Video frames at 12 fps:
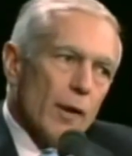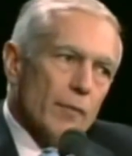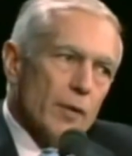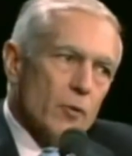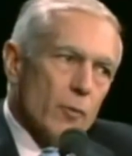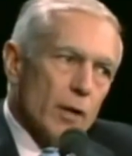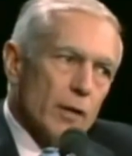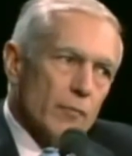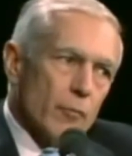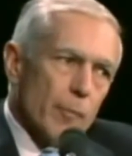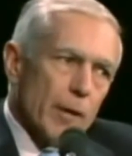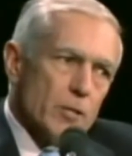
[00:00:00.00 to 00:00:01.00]
any direct
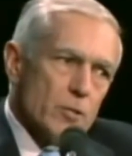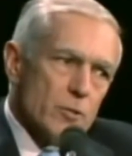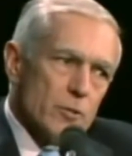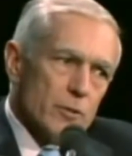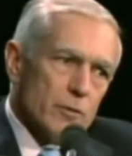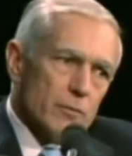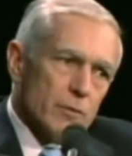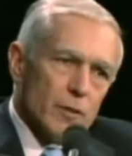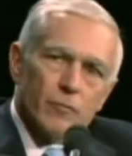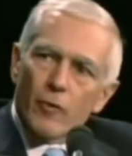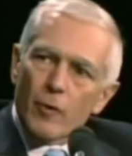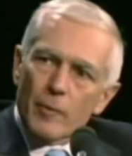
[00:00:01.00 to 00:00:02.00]
information to
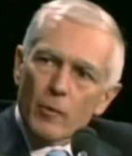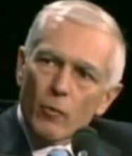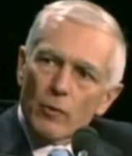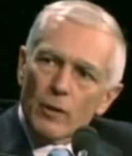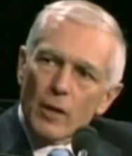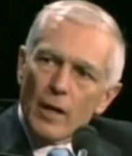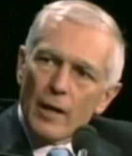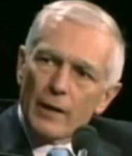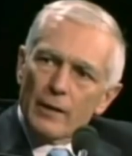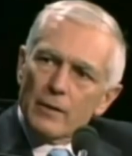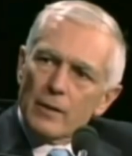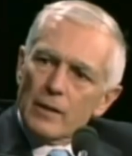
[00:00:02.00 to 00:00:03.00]
confirm it or deny
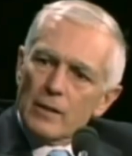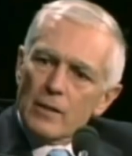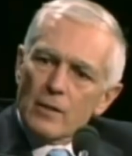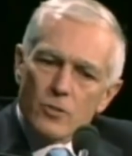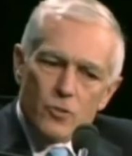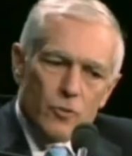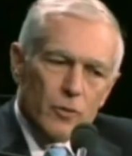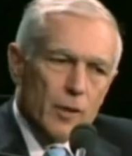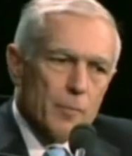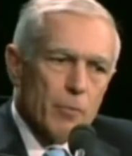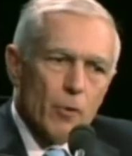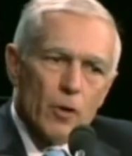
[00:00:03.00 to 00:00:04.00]
it. It's certainly
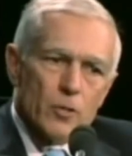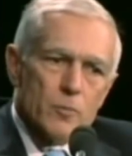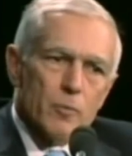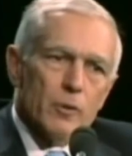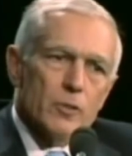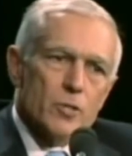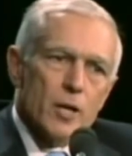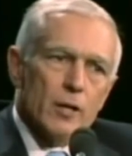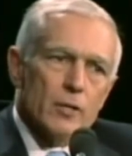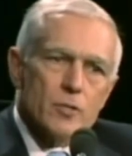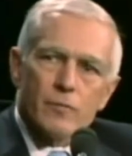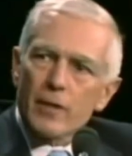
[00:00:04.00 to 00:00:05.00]
plausible. The
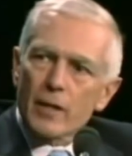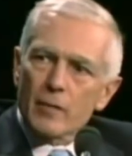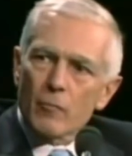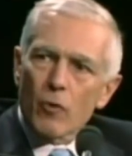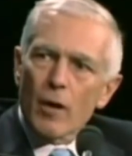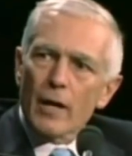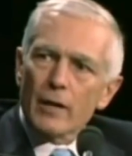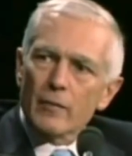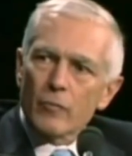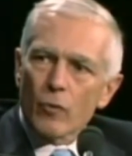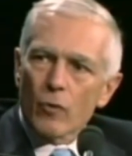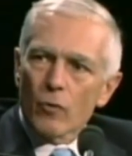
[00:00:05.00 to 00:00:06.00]
Saudis have taken a more
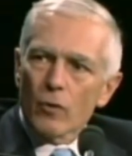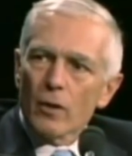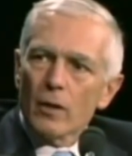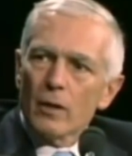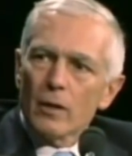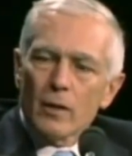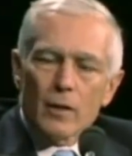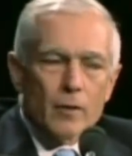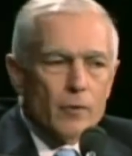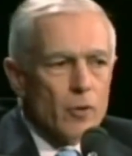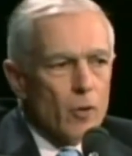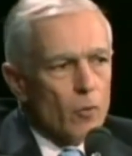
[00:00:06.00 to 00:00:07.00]
active role.
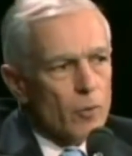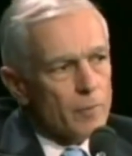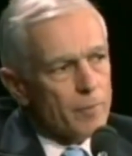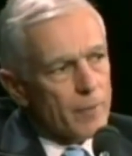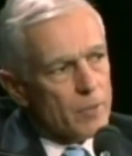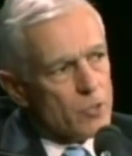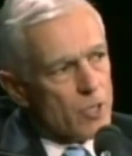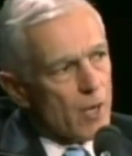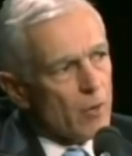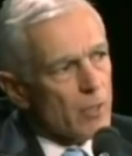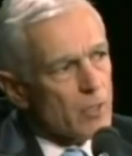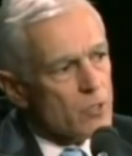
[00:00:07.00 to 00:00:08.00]
You know, the
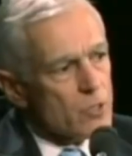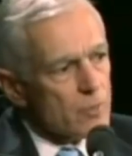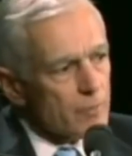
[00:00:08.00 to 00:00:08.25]
Saudis